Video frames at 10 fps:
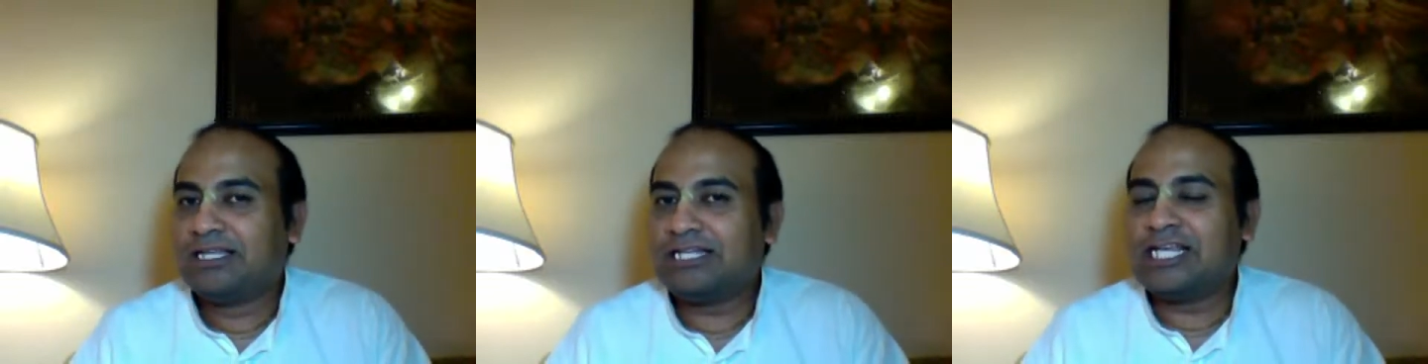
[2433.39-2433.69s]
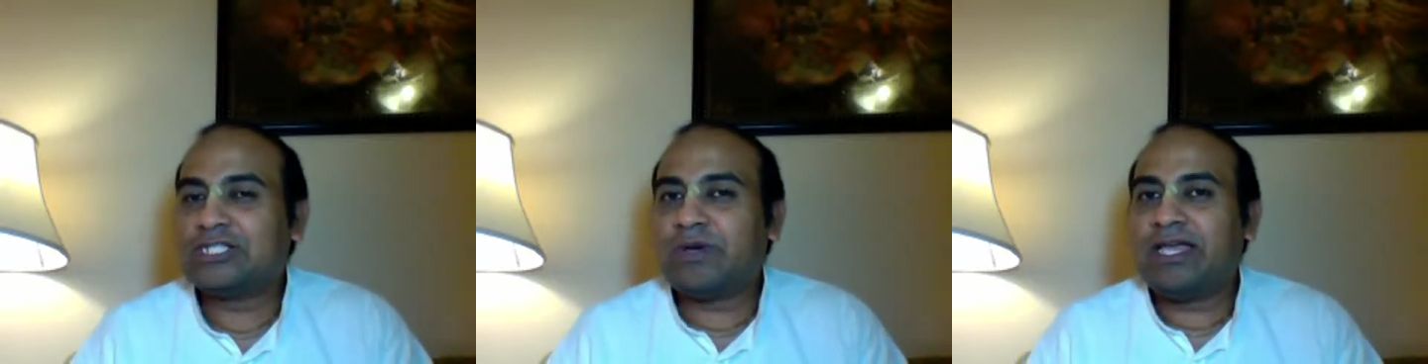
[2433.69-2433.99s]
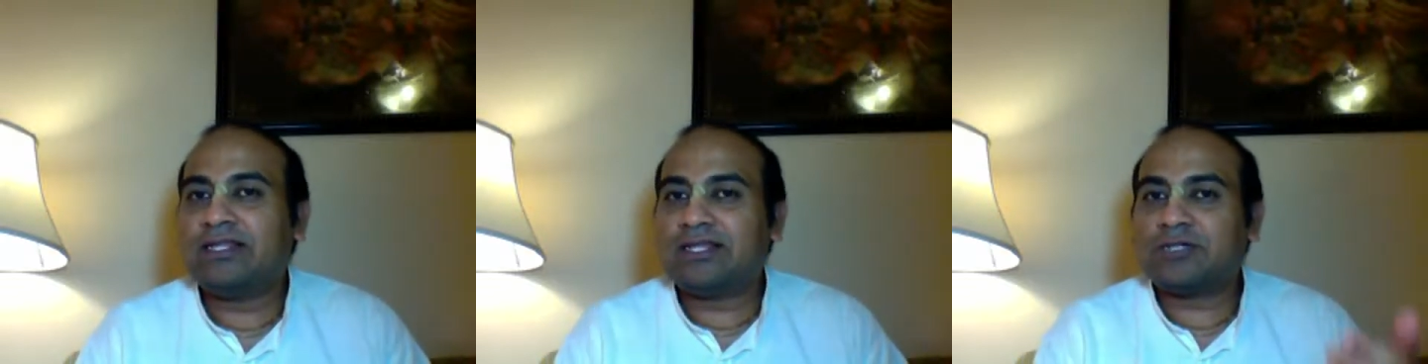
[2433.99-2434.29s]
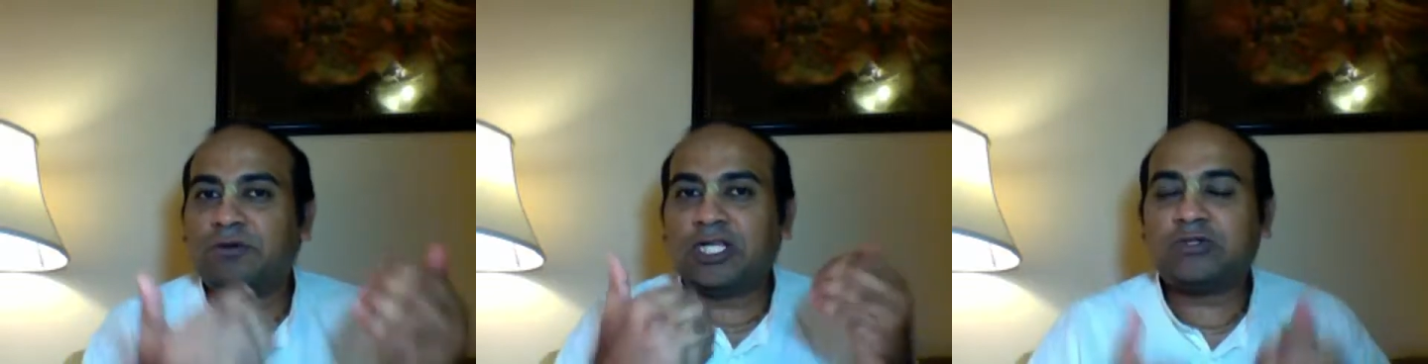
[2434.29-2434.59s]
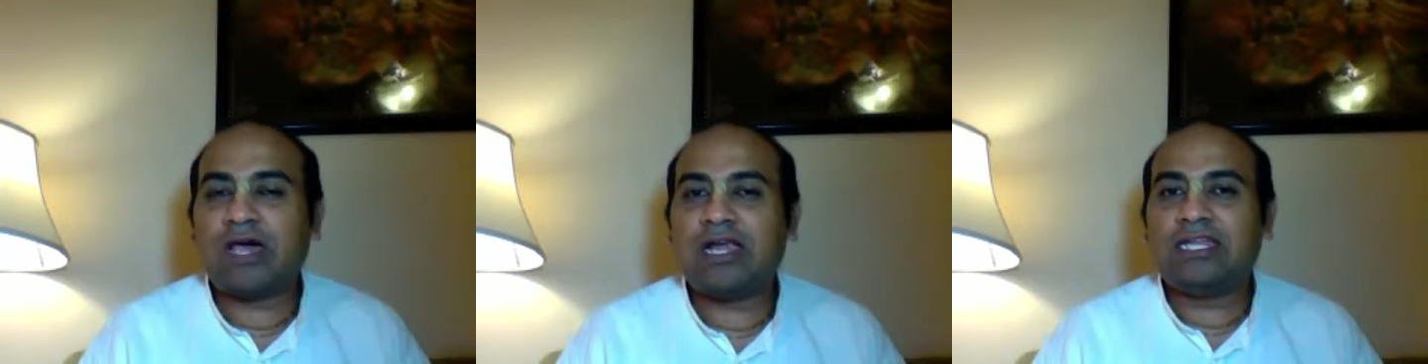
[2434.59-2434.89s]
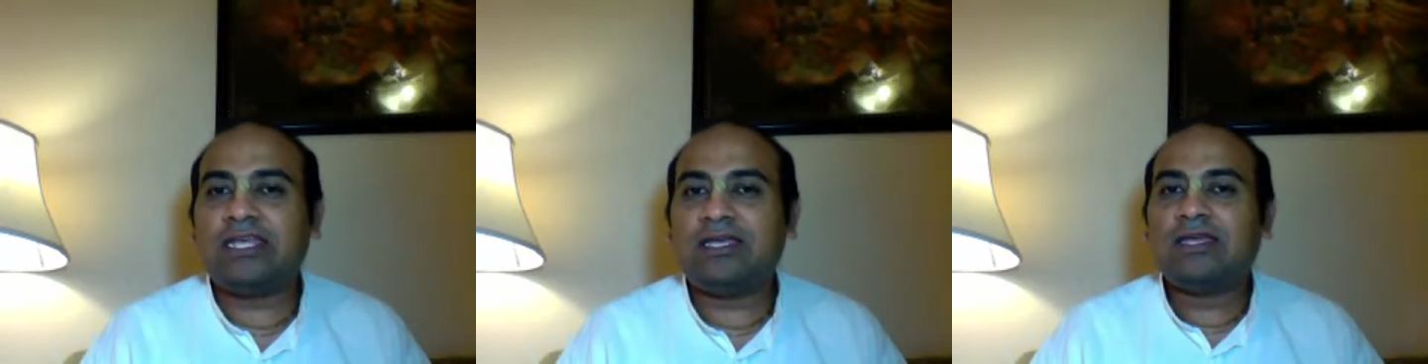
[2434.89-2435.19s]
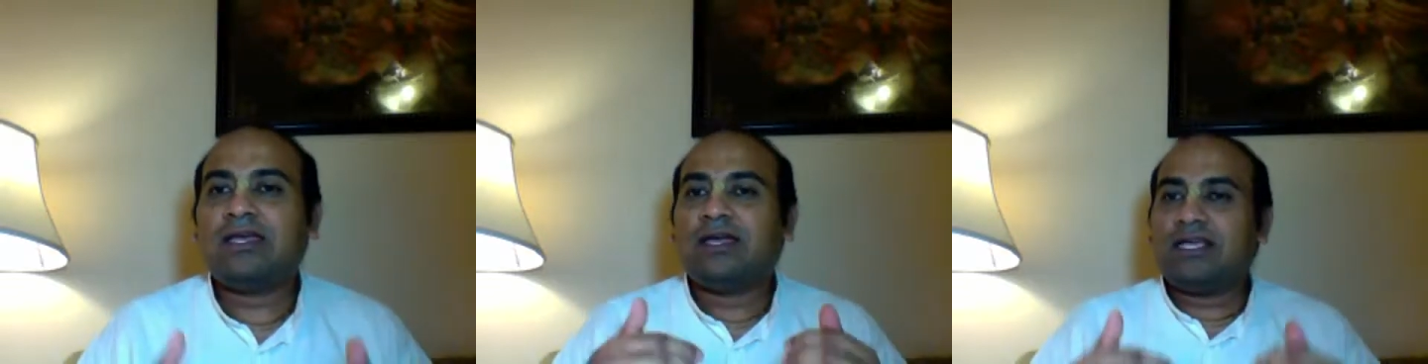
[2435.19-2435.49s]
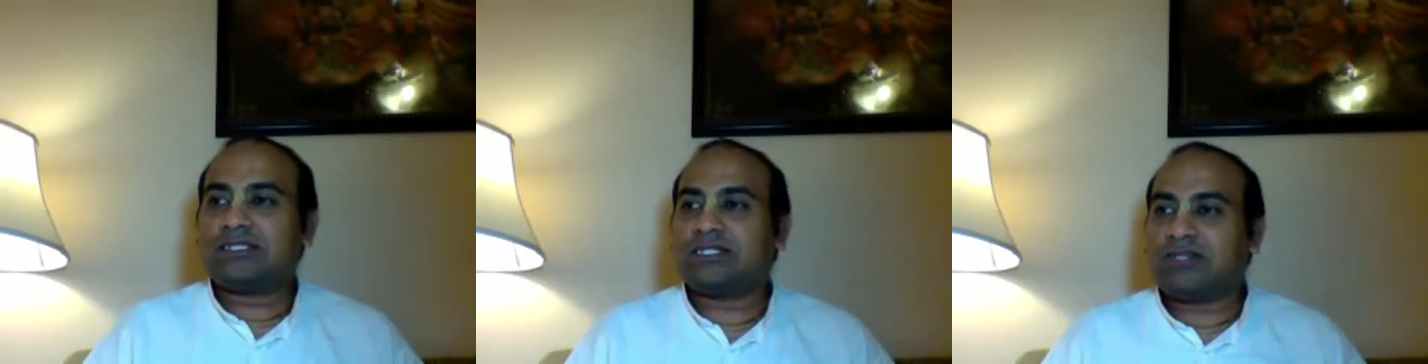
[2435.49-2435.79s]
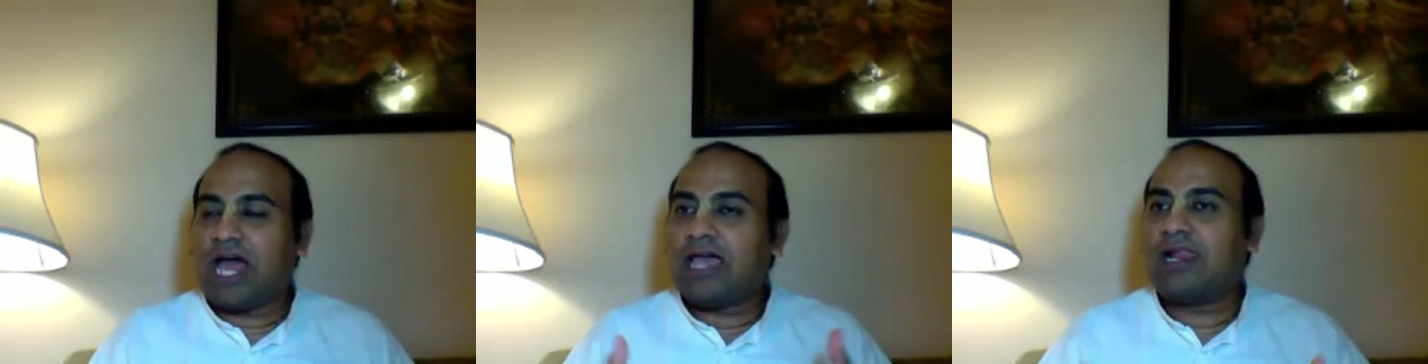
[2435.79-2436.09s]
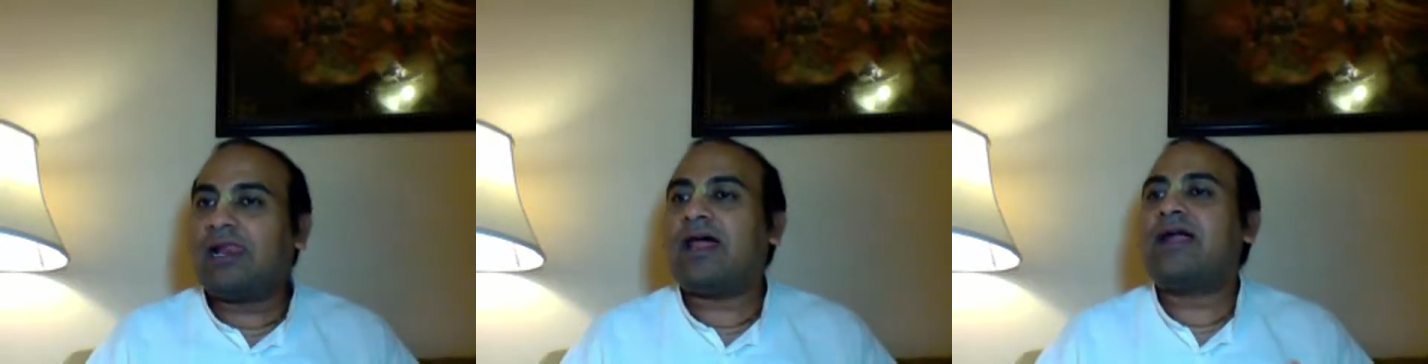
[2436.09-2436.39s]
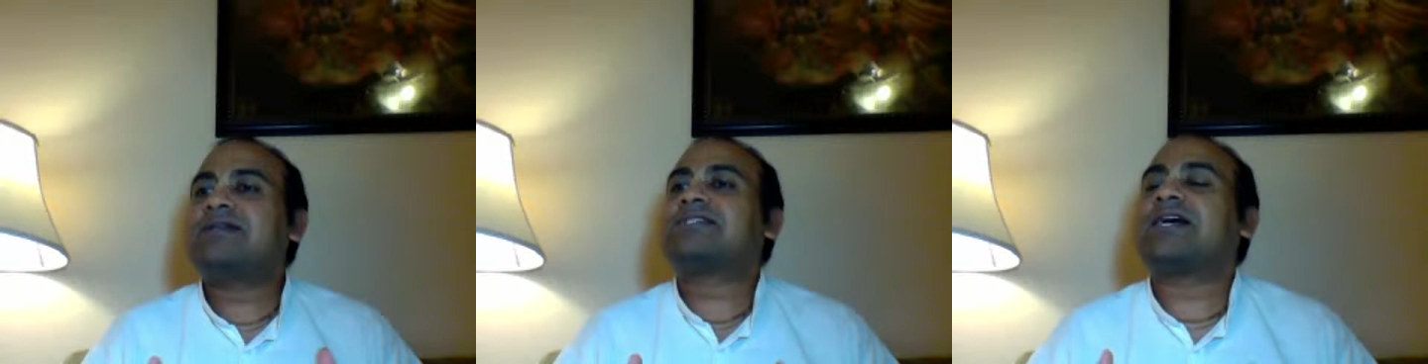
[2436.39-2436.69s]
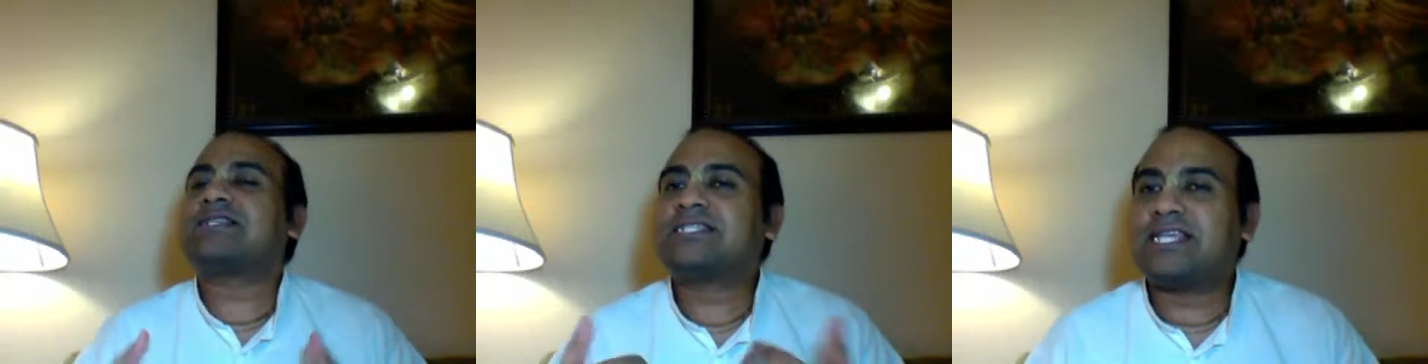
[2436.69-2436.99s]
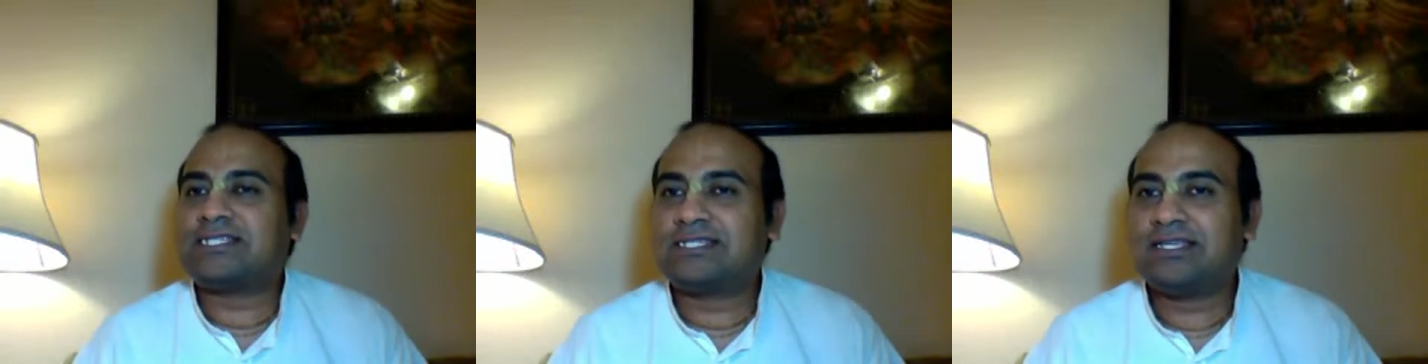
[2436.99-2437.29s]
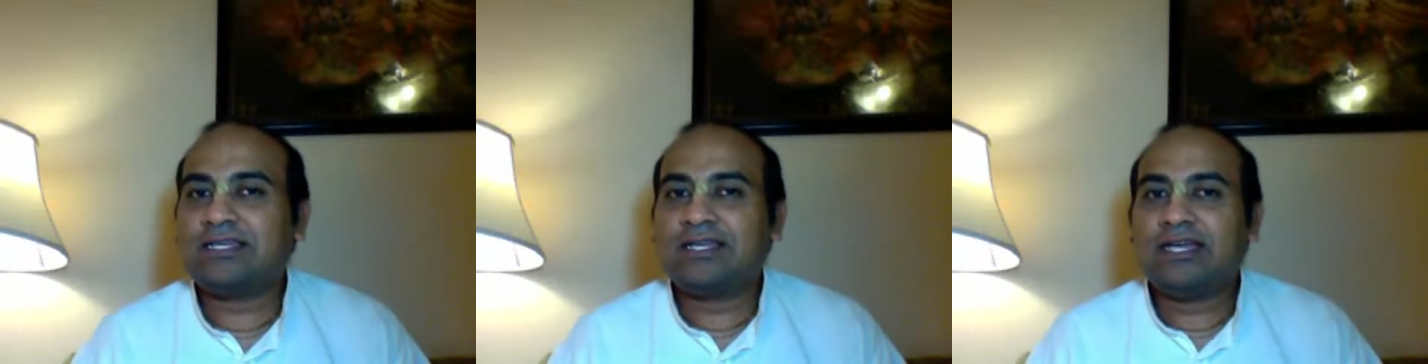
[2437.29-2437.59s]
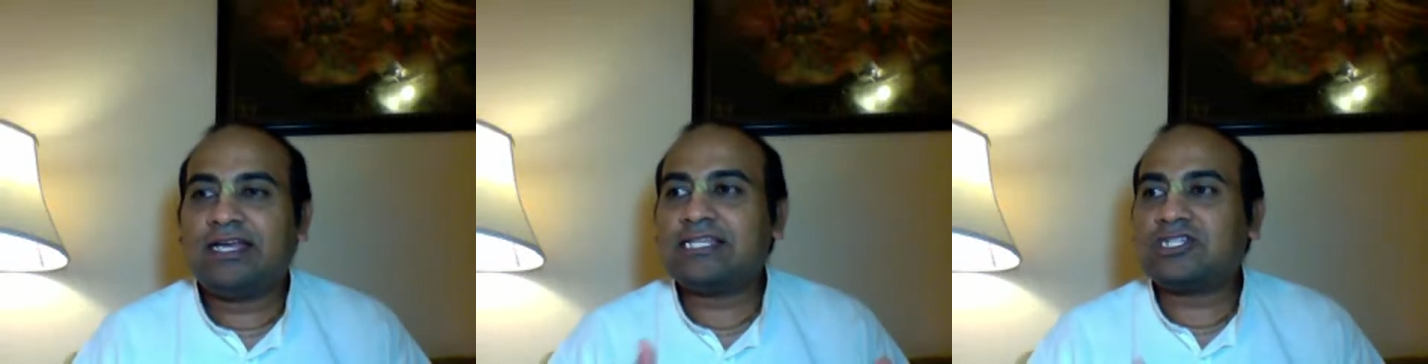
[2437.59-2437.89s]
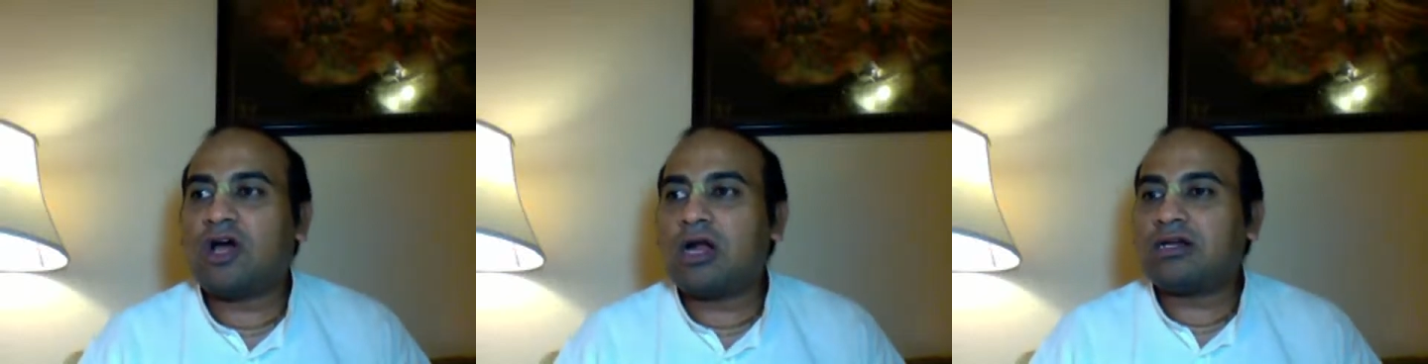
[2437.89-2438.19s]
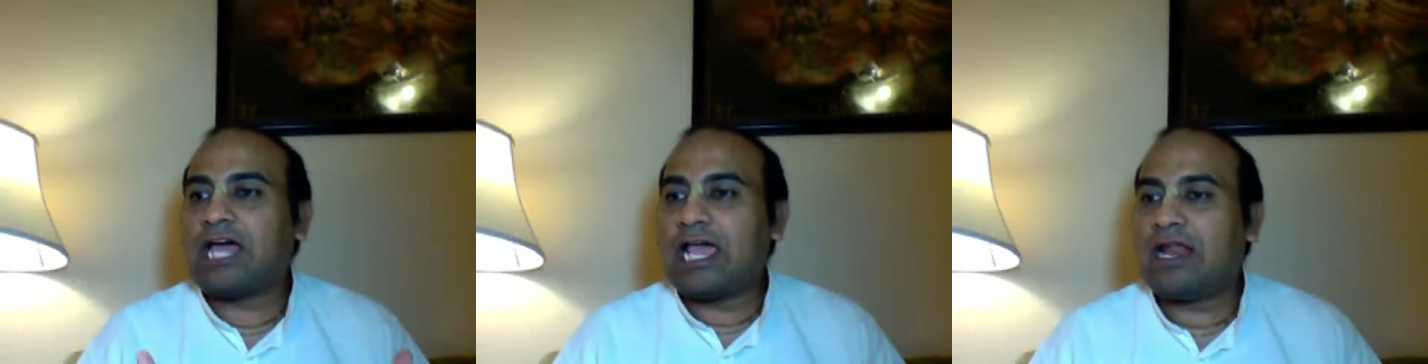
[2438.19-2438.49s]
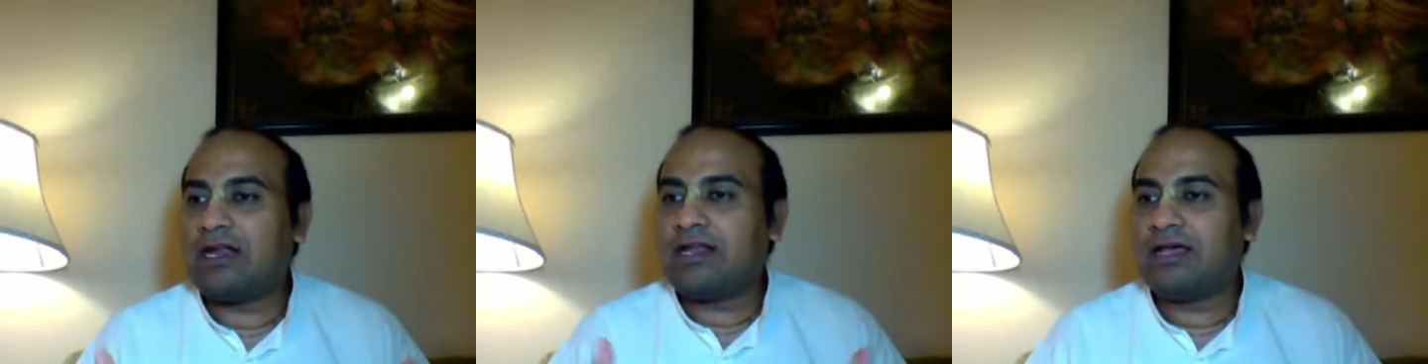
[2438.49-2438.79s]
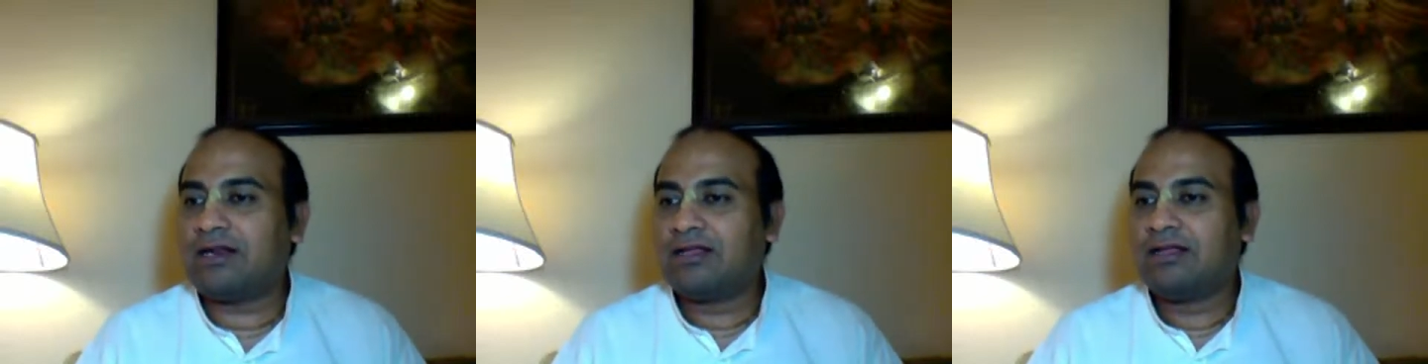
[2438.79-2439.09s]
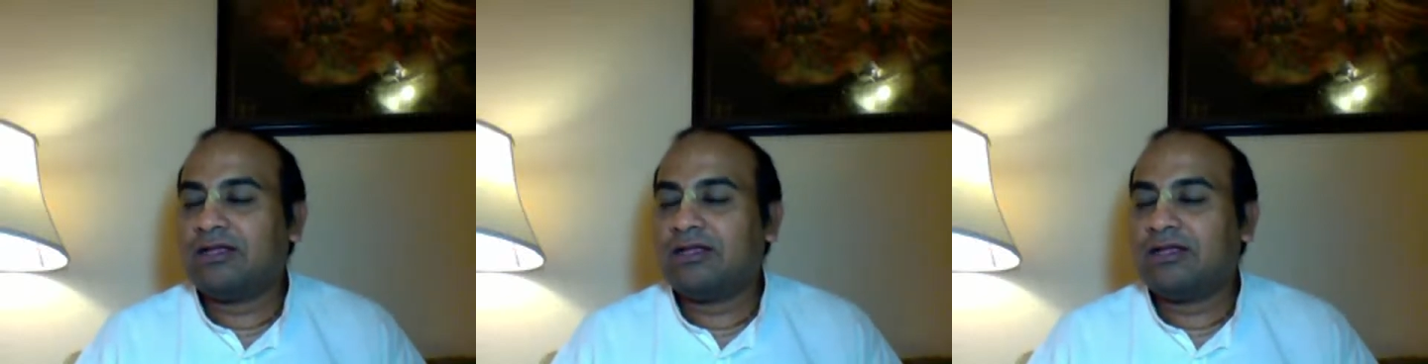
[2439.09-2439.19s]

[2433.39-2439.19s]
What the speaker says: That is why in spirituality is trial and success. It is not trial and error.